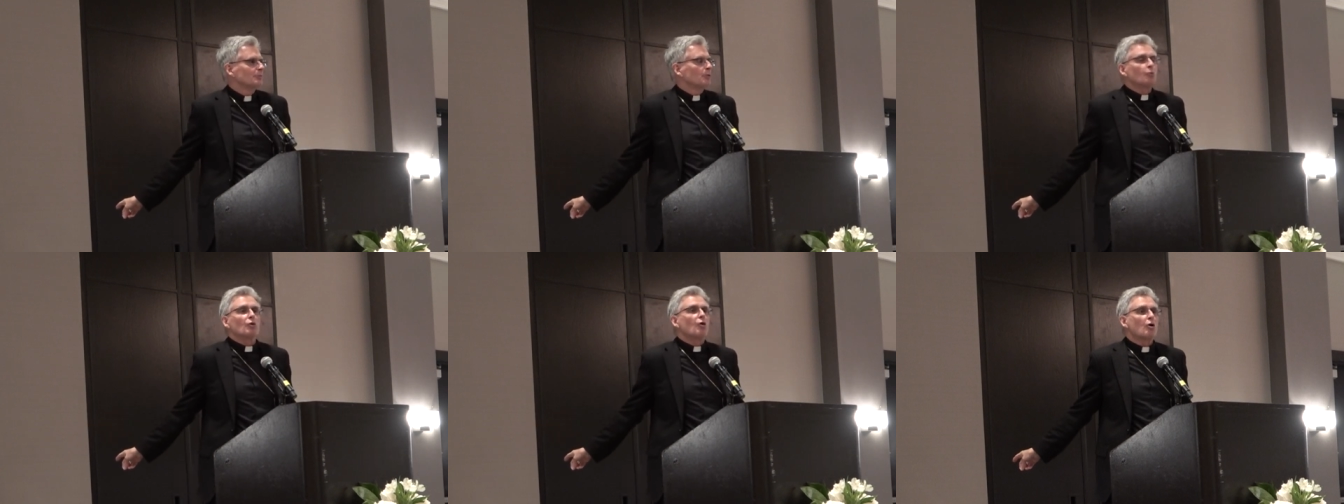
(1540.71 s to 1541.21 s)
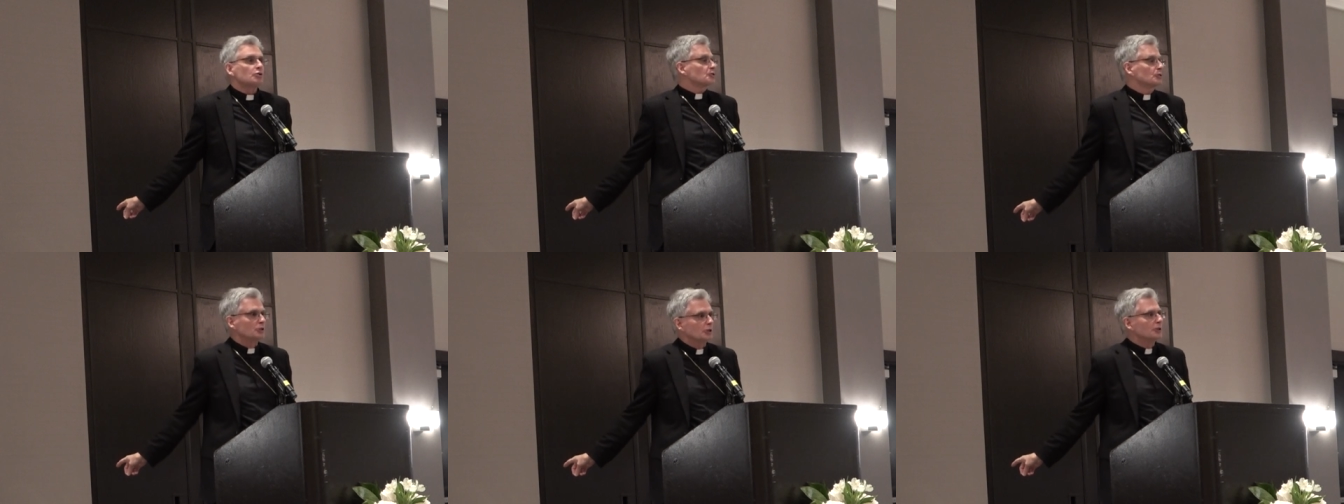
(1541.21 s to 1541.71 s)
But we're all
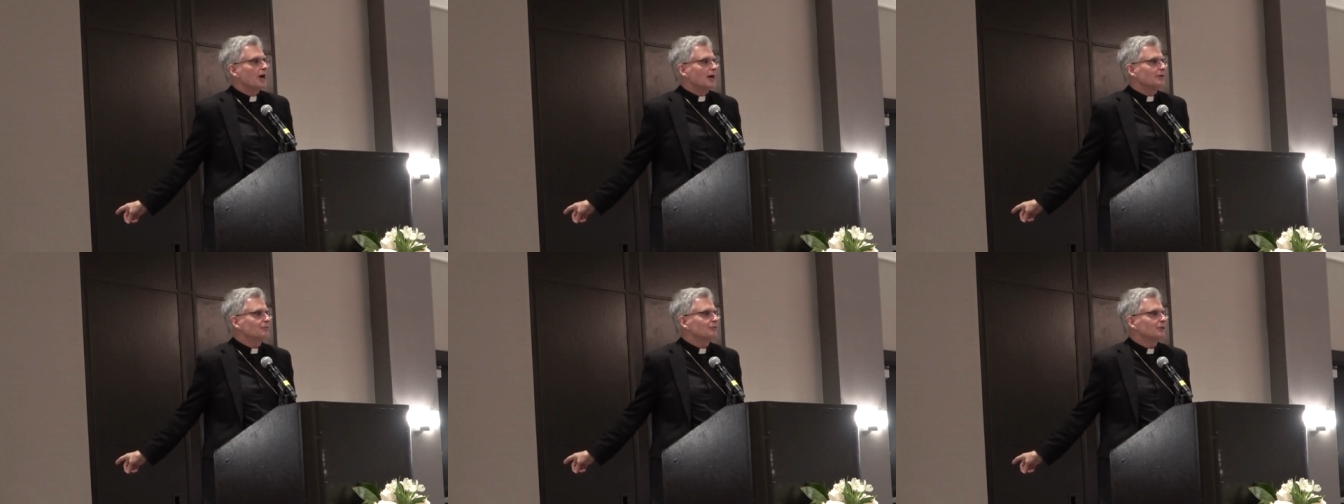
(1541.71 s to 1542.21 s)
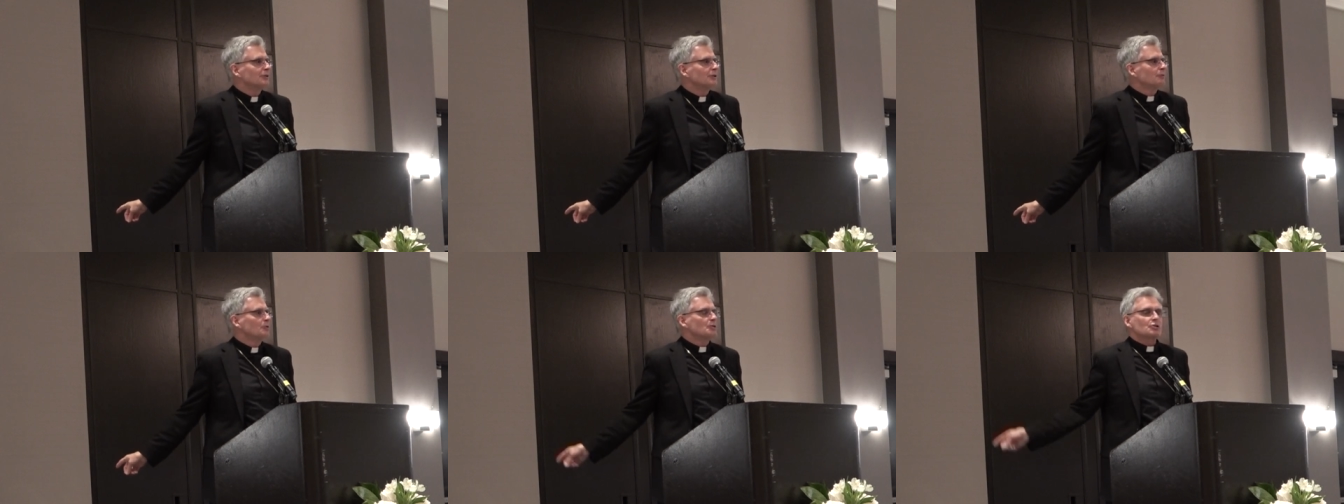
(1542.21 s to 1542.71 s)
still alive.
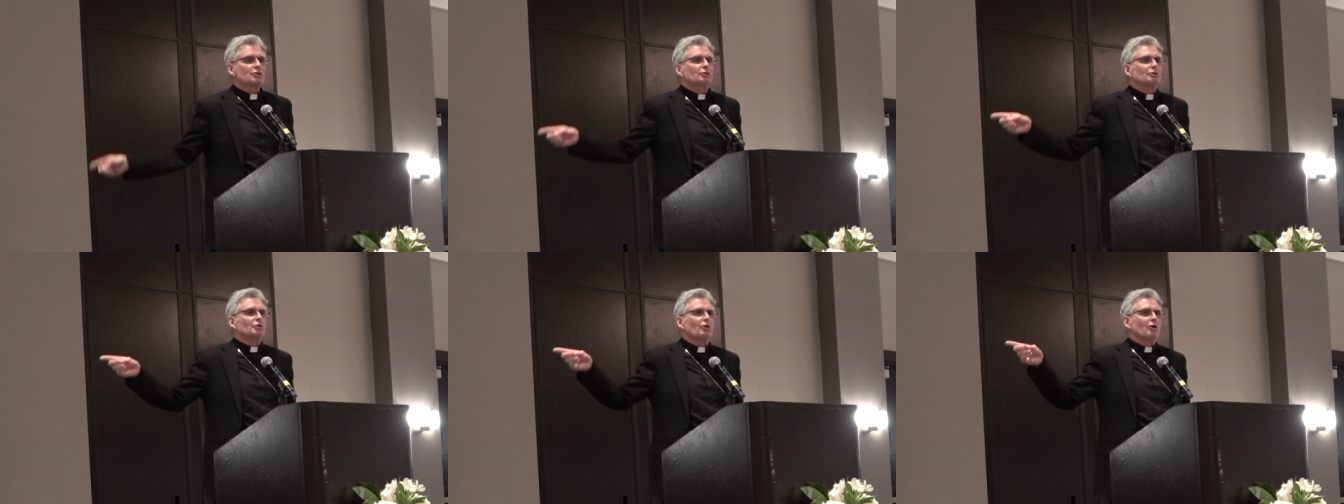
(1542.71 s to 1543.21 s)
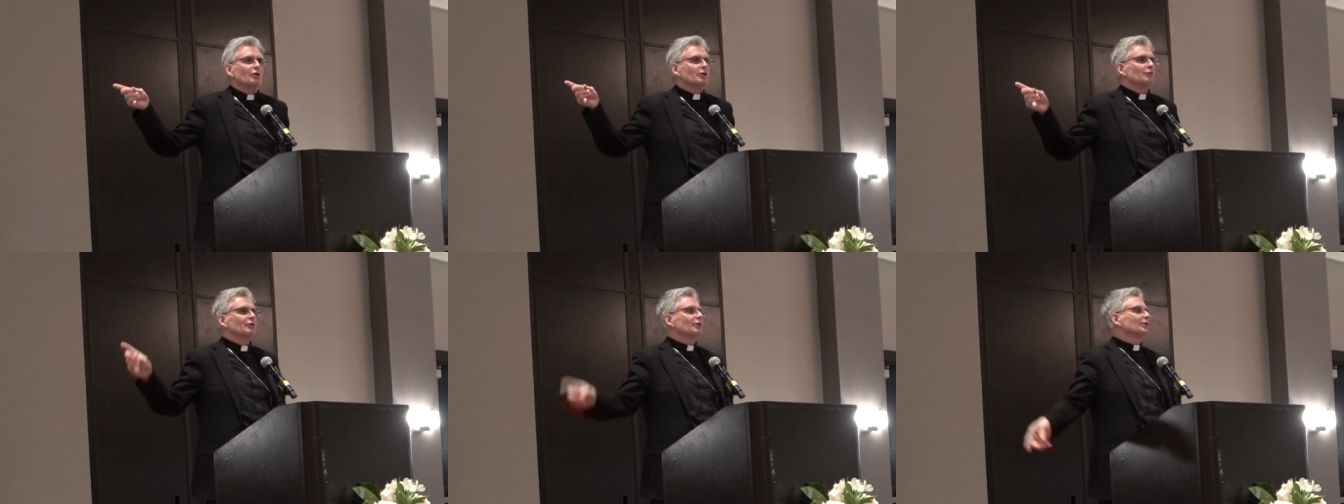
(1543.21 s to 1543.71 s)
We still are living